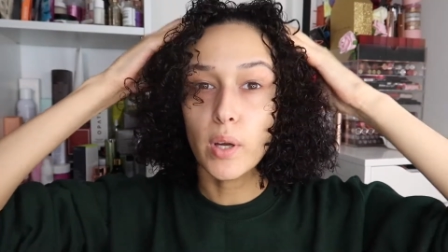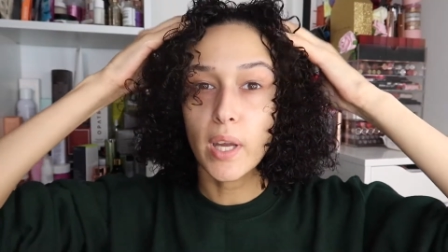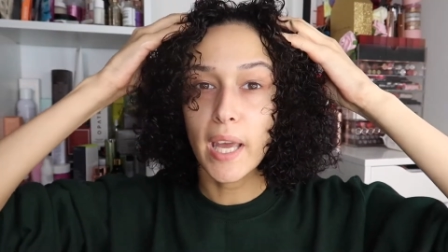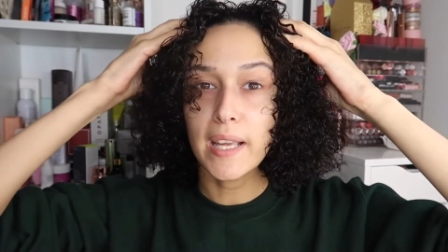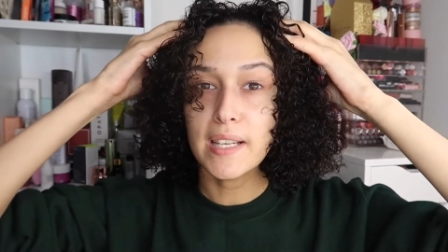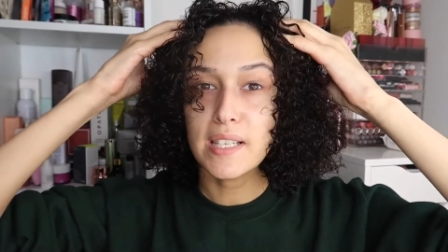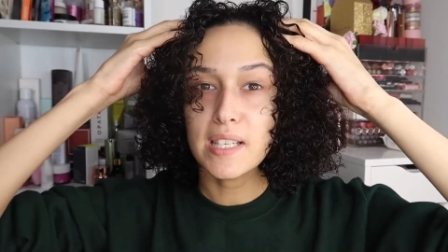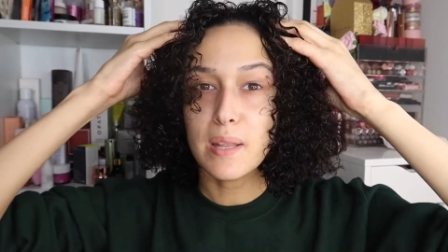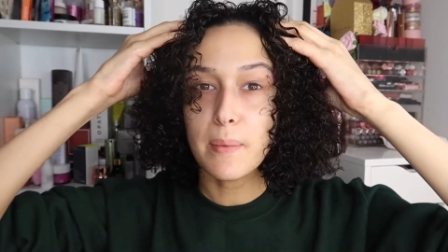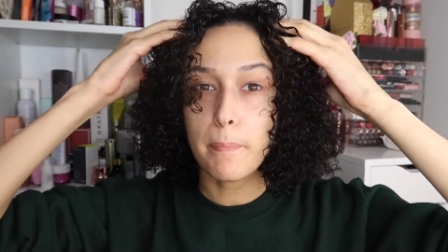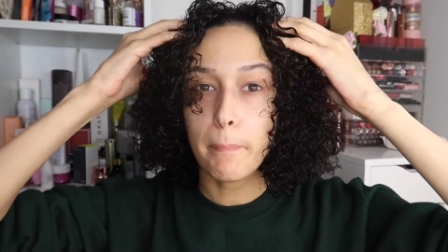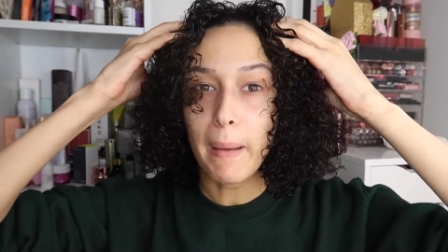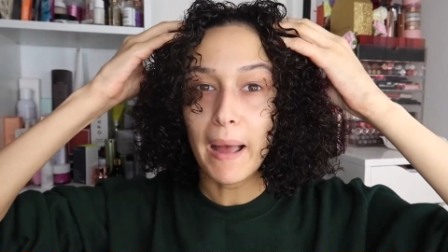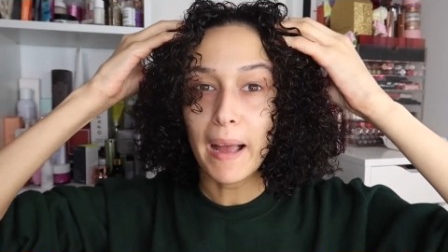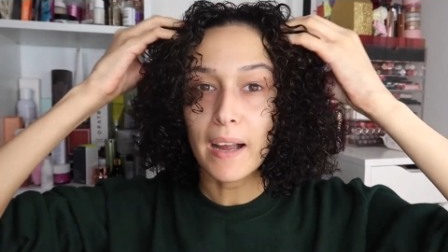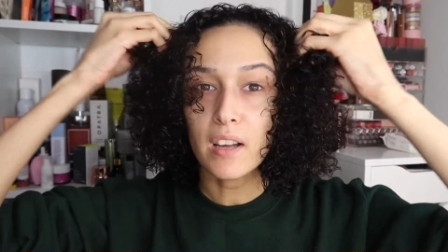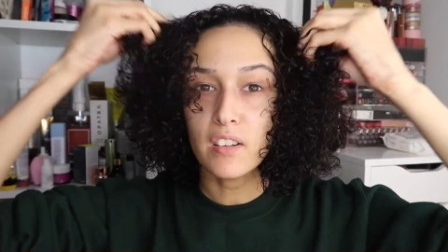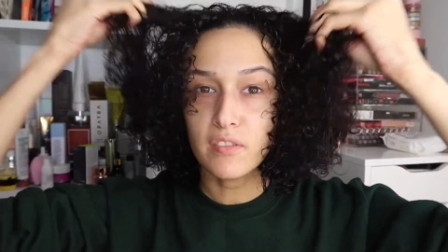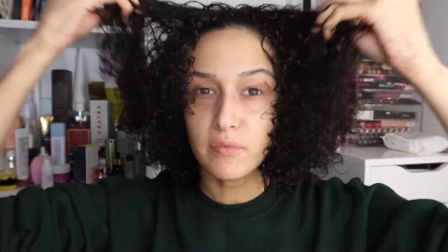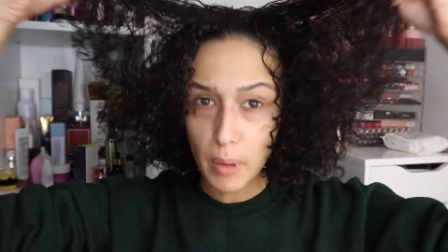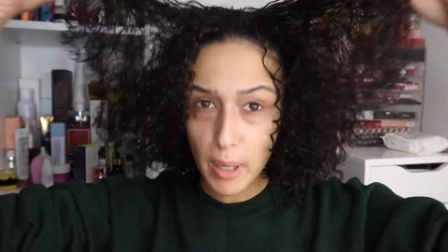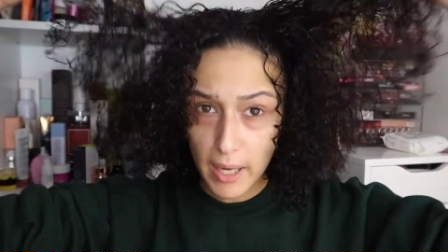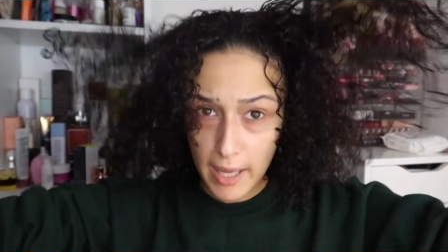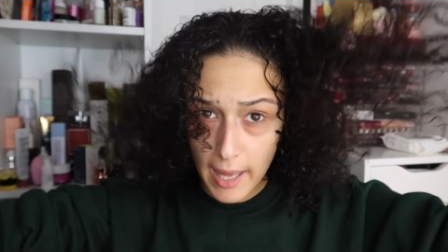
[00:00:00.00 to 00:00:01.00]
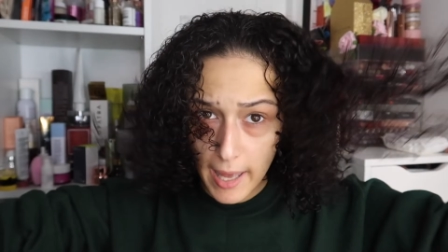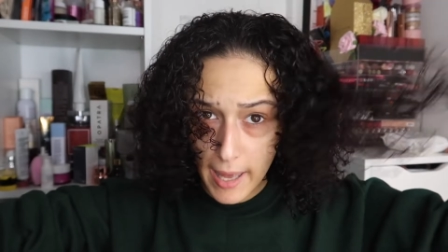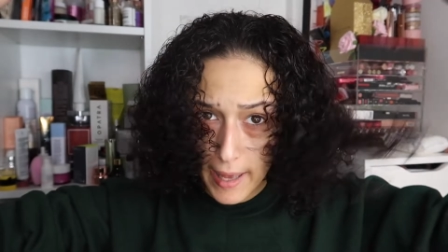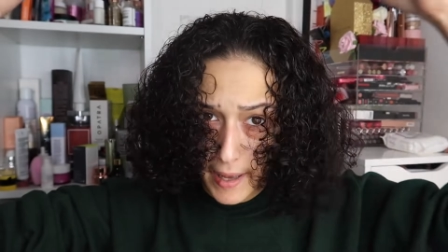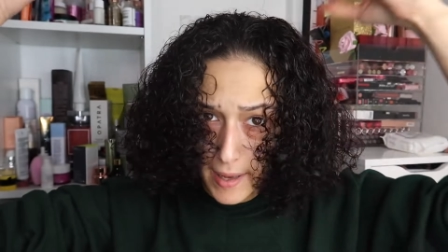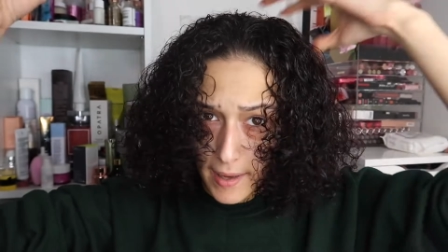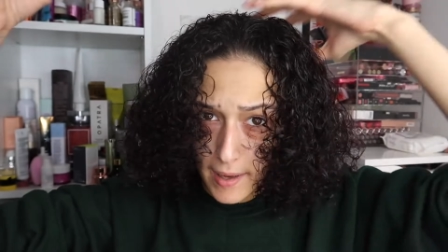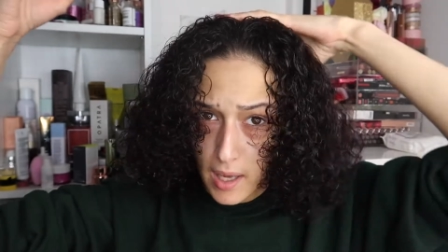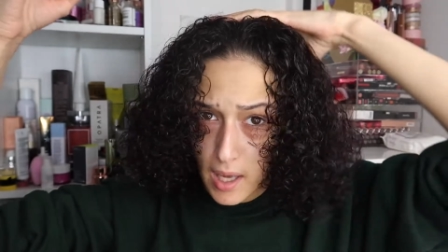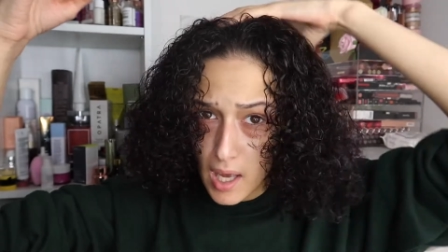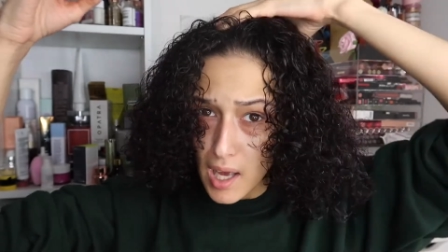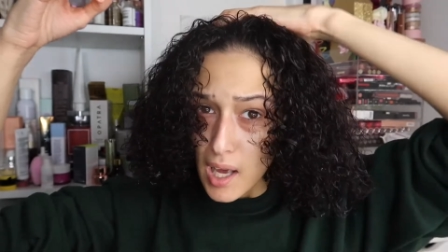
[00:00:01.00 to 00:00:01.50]
getting to the back of my
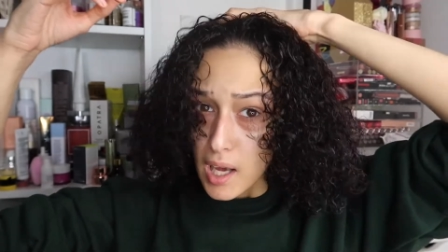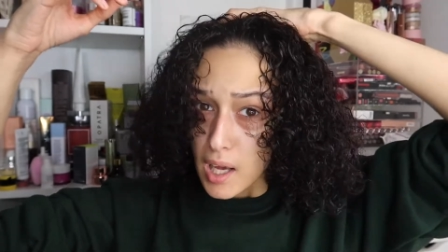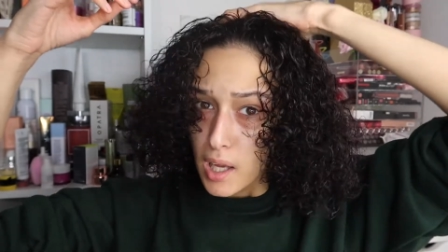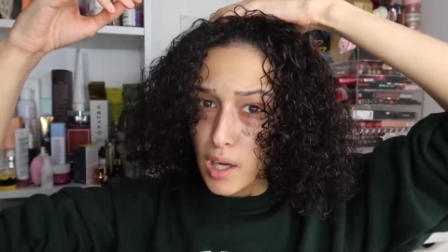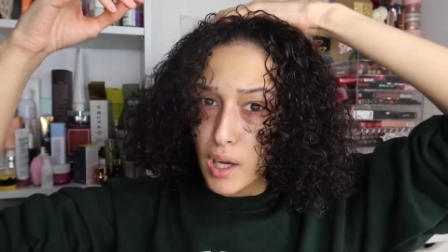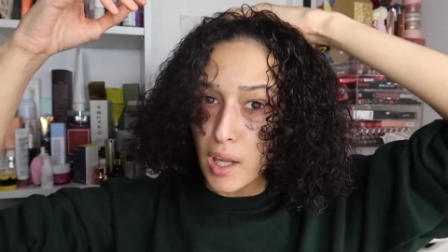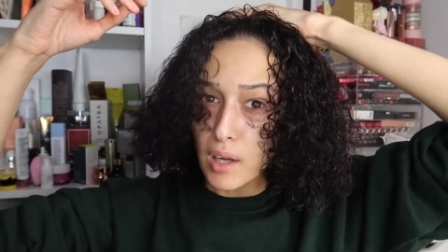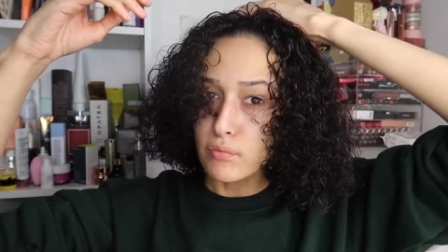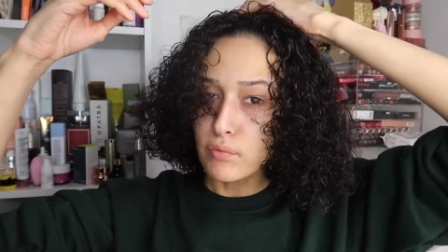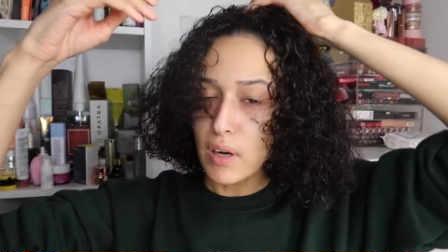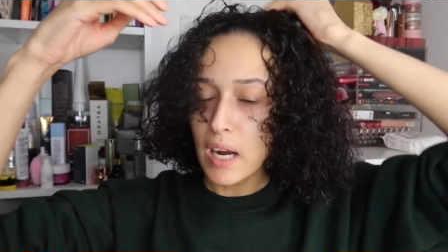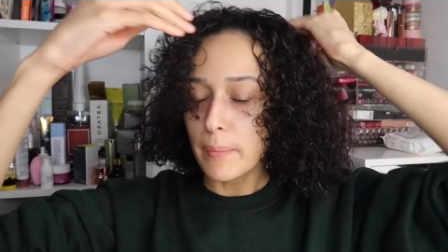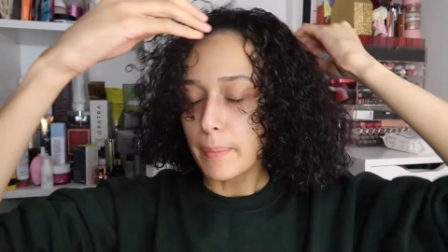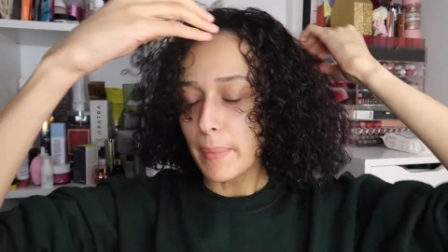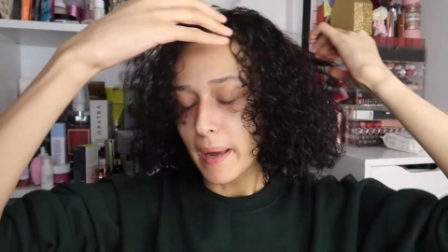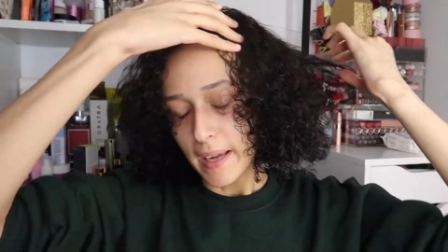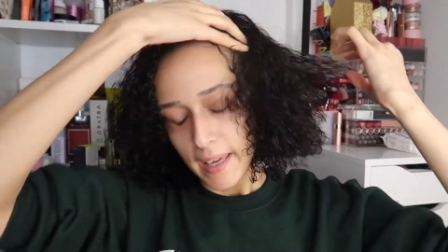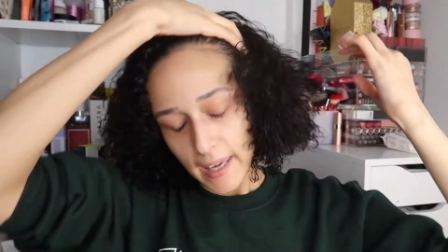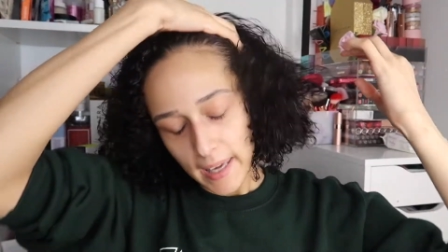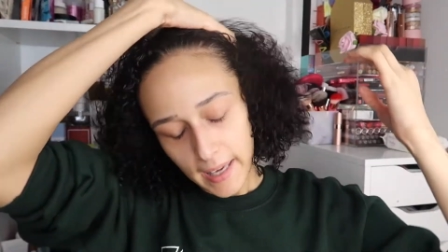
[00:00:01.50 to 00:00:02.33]
hair, like right back